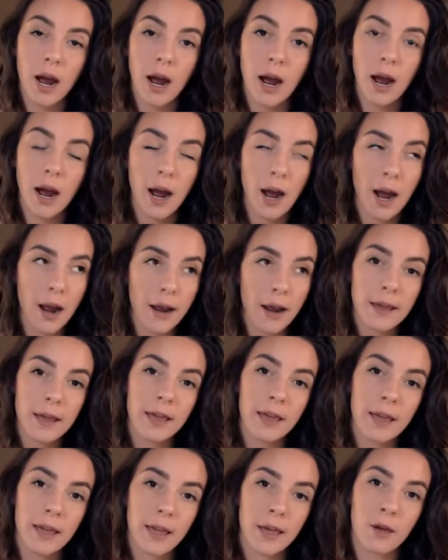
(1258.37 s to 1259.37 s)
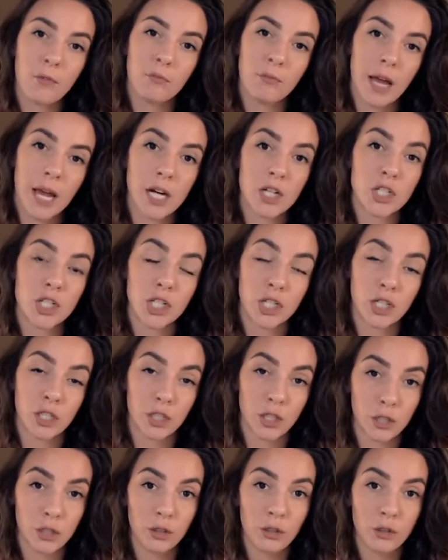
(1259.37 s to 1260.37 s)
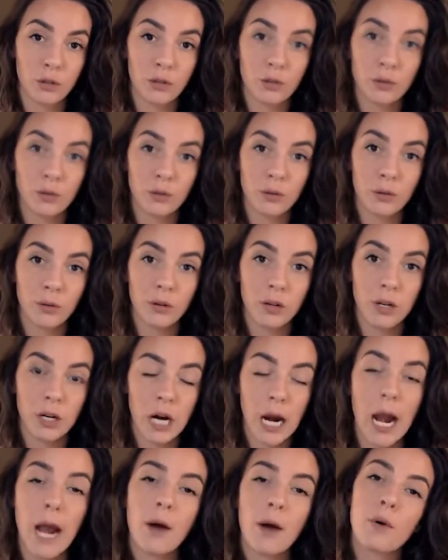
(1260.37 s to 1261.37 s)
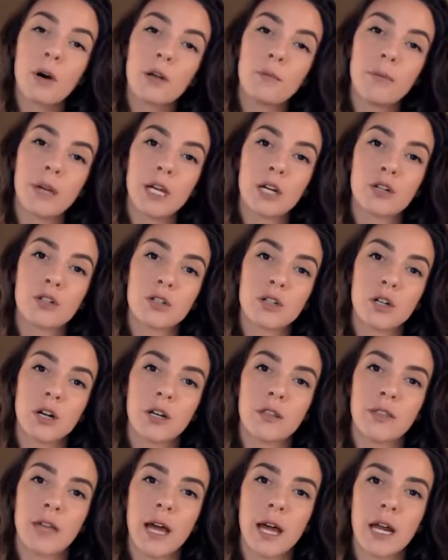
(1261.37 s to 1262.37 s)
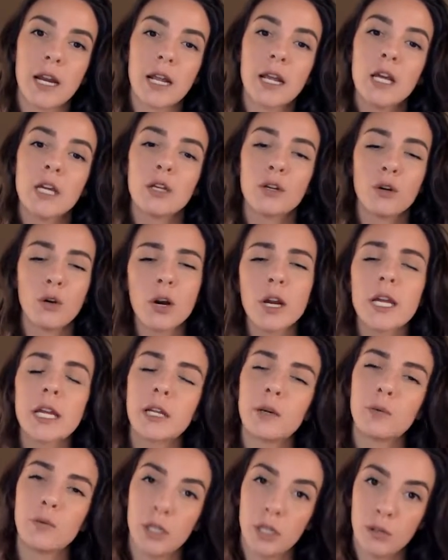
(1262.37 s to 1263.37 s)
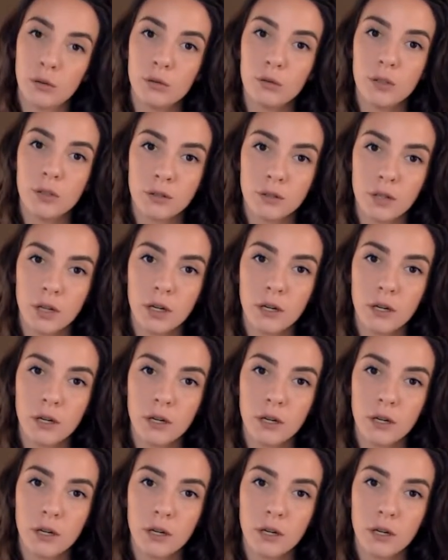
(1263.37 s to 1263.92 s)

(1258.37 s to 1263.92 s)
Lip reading: am matching you. I want to make sure that you're getting what you deserve